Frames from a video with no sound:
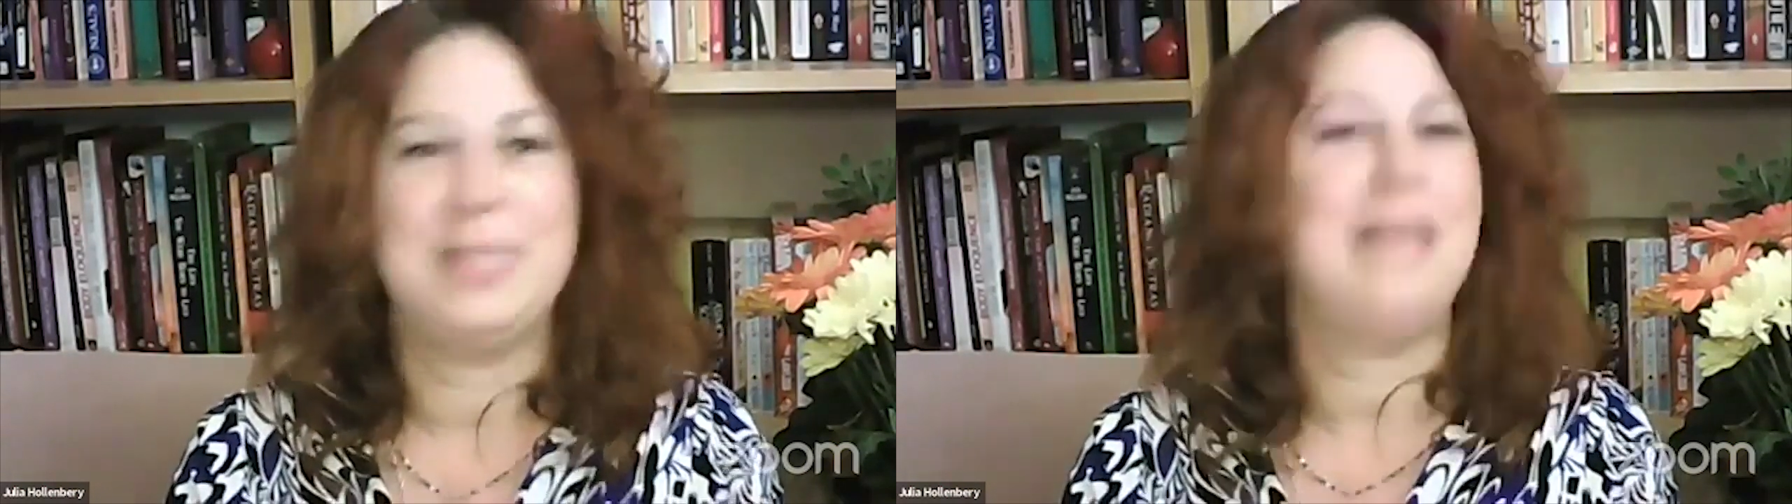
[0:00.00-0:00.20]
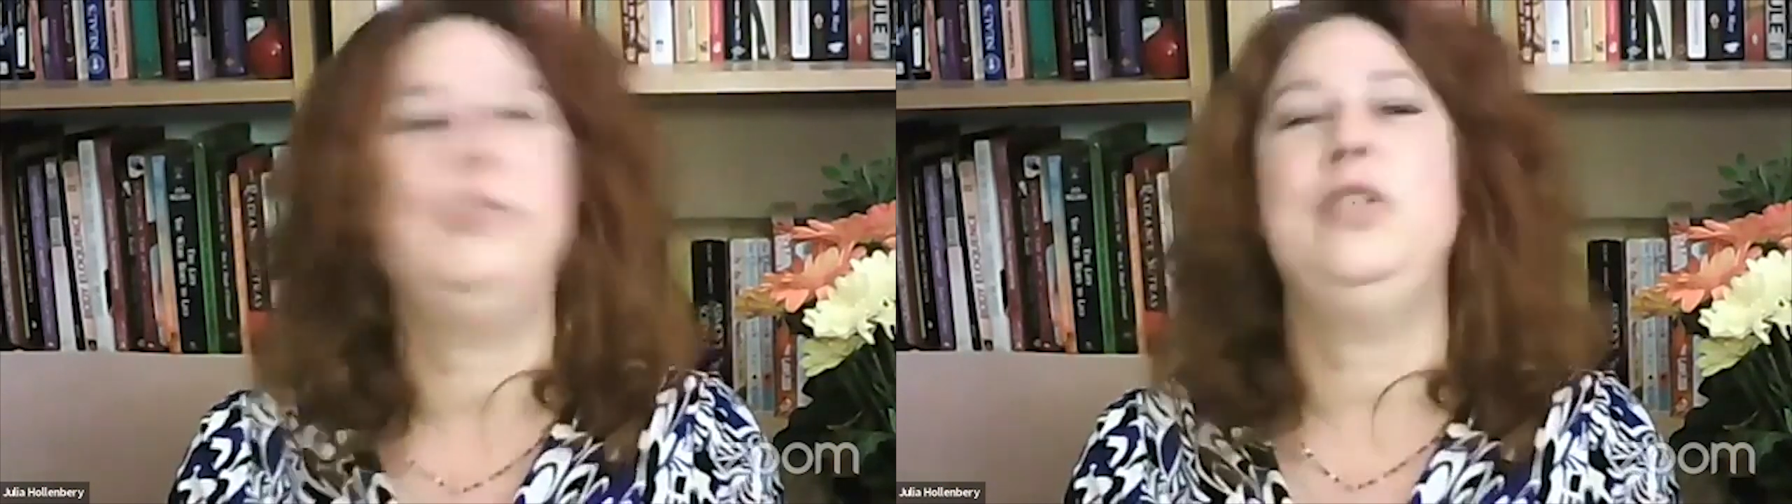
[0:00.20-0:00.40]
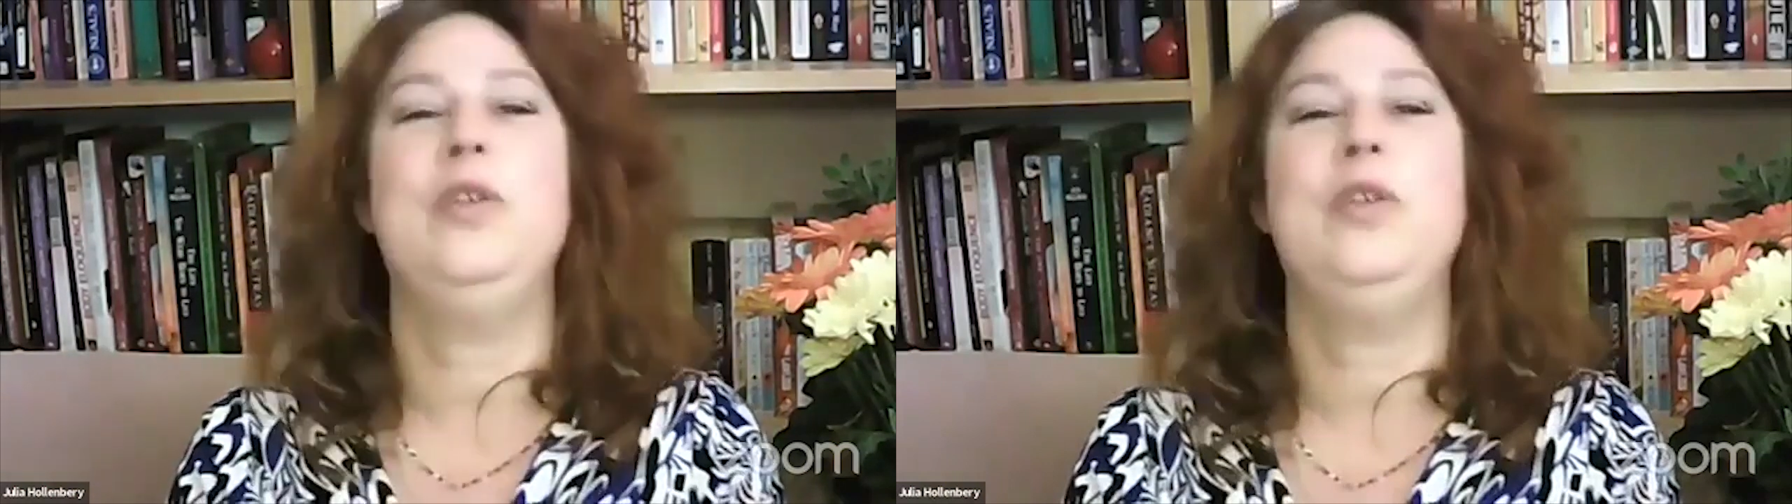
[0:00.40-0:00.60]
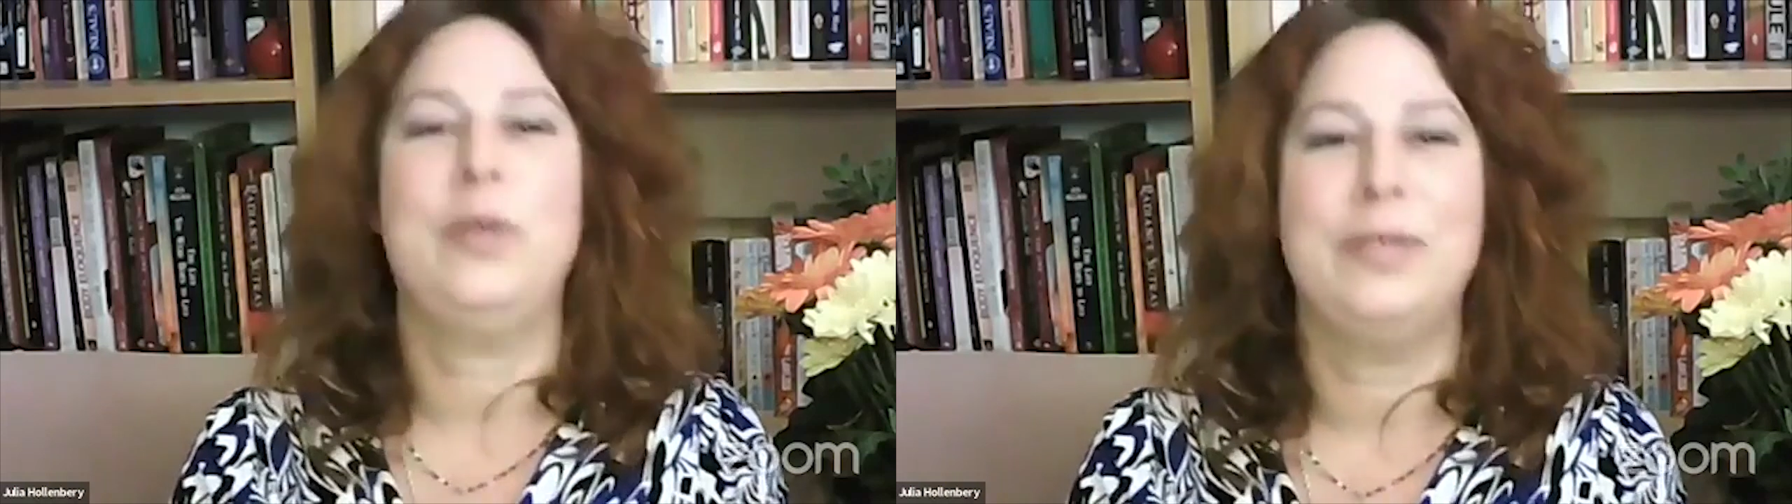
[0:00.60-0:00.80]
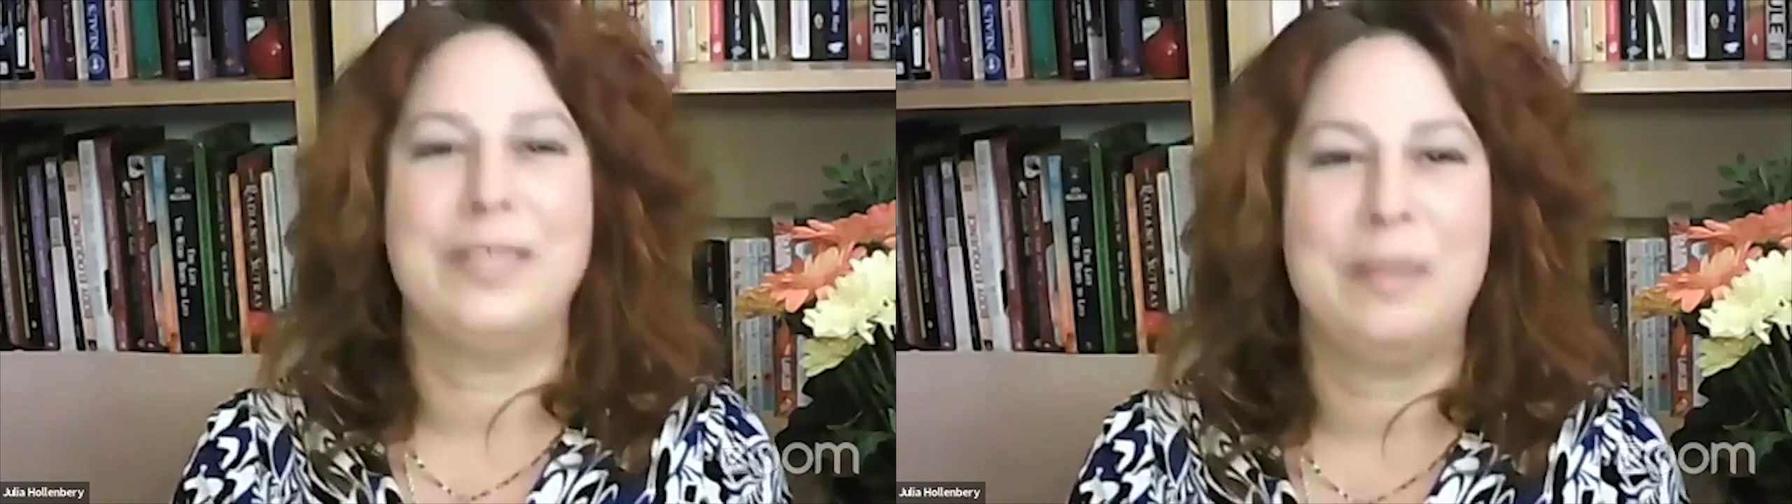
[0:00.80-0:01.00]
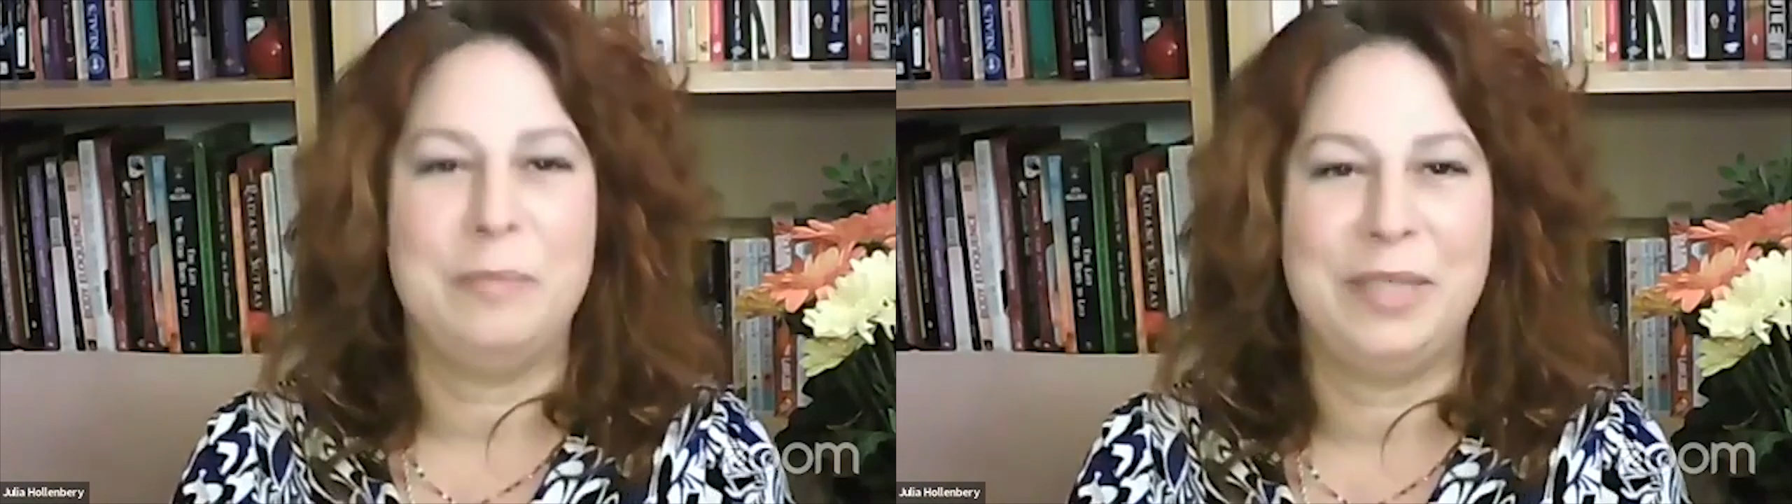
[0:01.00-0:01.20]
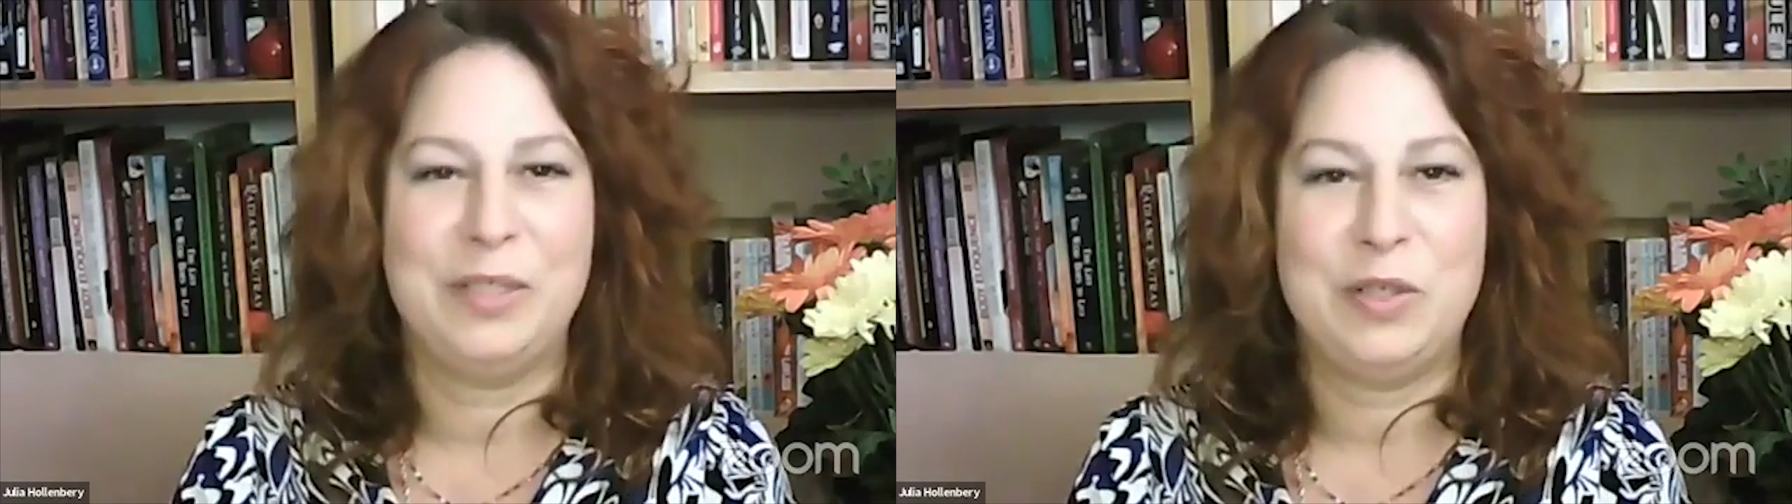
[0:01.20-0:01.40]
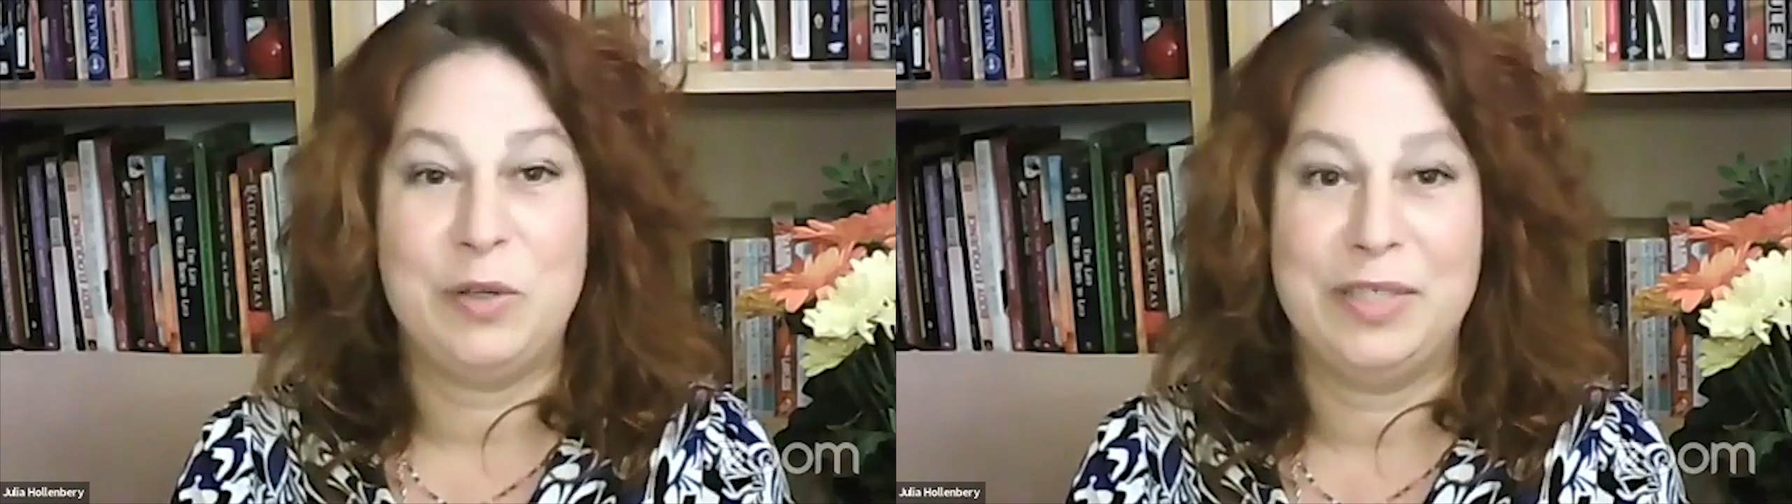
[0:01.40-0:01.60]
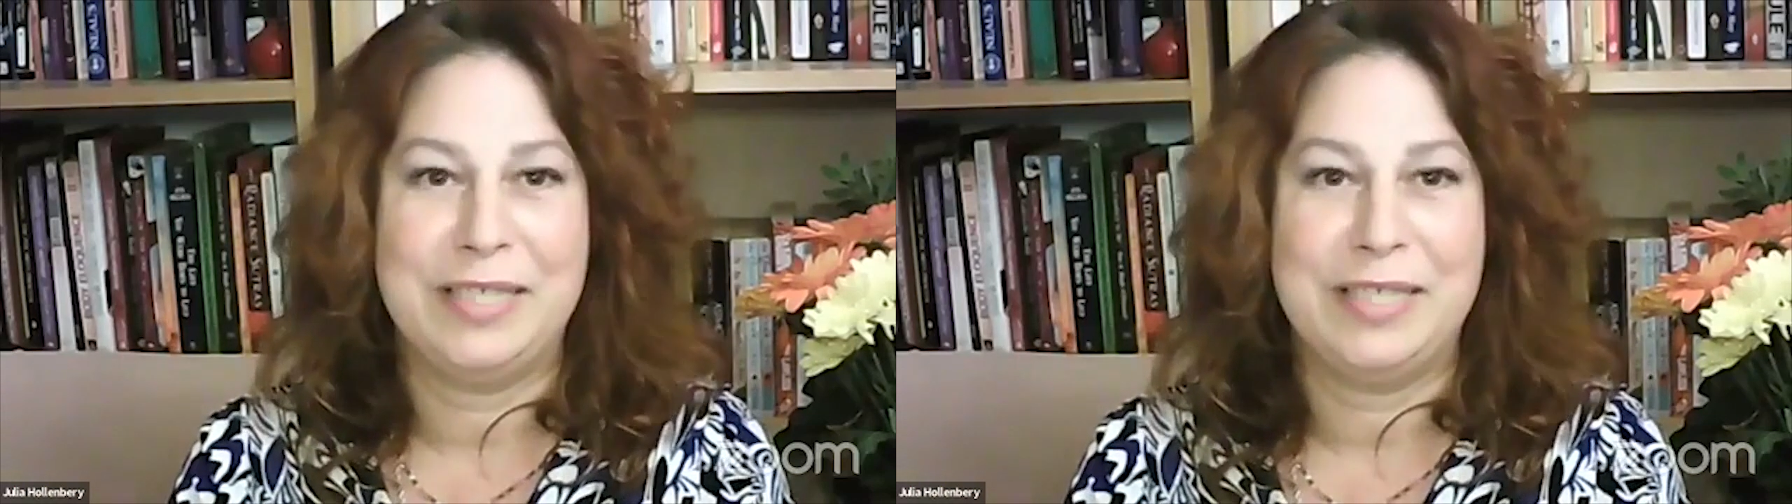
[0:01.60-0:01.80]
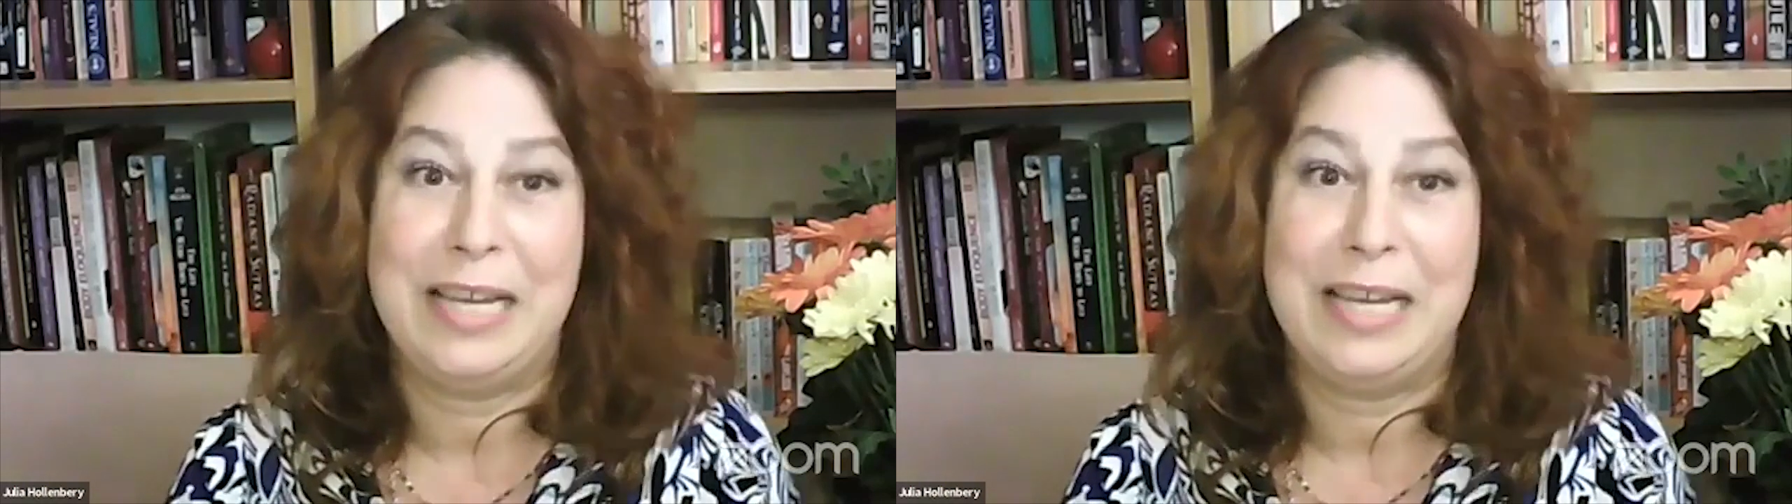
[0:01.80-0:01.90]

How do you knock on somebody's door and say,